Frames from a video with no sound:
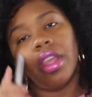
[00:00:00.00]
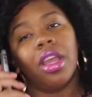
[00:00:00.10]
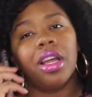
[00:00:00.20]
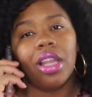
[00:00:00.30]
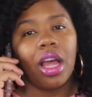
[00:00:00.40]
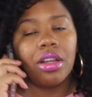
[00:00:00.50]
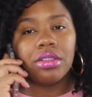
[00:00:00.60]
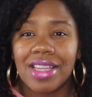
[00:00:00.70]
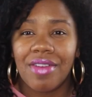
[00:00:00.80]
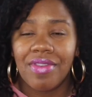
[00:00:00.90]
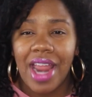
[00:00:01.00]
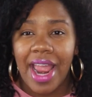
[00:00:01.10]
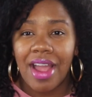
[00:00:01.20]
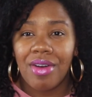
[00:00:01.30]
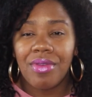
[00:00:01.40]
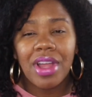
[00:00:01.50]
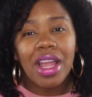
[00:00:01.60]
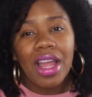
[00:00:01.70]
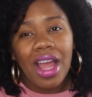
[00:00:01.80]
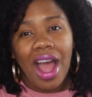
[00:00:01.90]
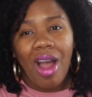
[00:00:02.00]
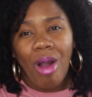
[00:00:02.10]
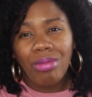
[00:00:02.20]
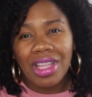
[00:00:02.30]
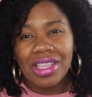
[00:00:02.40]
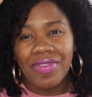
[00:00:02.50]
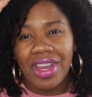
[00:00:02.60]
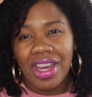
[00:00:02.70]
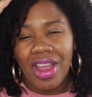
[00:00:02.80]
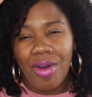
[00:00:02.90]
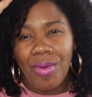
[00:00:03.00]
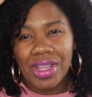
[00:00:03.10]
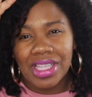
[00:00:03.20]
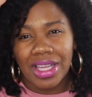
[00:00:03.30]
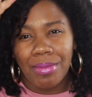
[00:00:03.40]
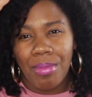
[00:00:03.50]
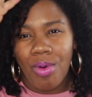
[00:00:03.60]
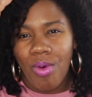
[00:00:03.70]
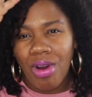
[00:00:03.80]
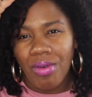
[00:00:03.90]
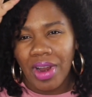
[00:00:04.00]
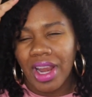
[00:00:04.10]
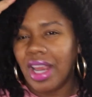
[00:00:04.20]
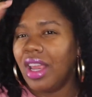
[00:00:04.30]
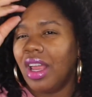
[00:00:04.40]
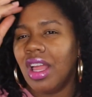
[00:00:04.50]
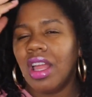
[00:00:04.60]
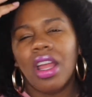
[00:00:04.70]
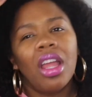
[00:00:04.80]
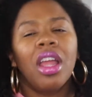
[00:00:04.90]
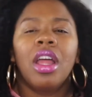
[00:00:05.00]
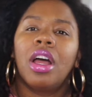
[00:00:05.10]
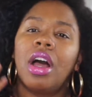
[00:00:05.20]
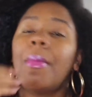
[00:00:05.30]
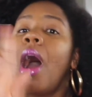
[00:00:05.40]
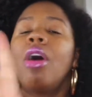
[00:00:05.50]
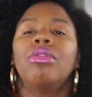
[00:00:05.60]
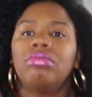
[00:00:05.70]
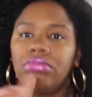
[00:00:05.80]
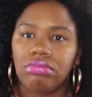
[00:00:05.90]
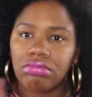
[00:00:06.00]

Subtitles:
Hello, stuff down. I hope this video wasn't boring. Oh,